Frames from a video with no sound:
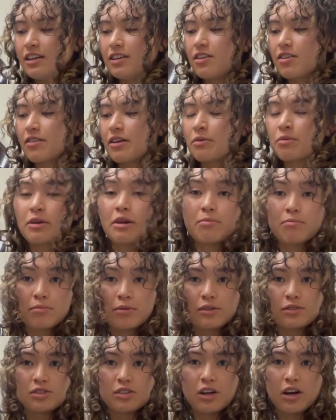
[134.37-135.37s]
You know, like where you
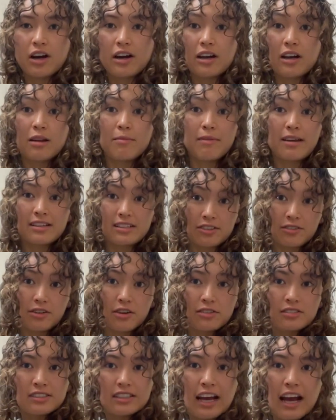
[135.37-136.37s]
pull too hard and it makes a
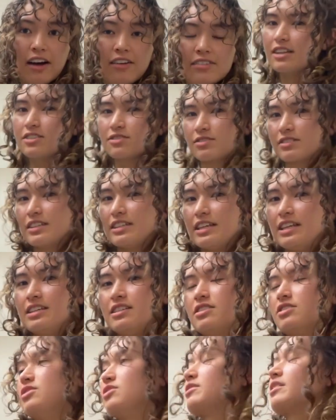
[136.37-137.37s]
gross sound. It's really
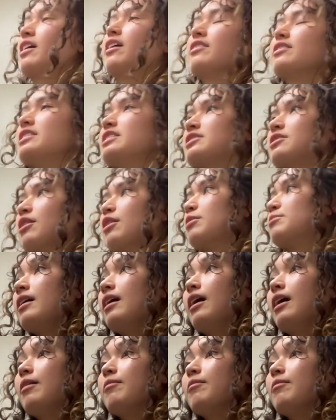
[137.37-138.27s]
easy to do that on these harps.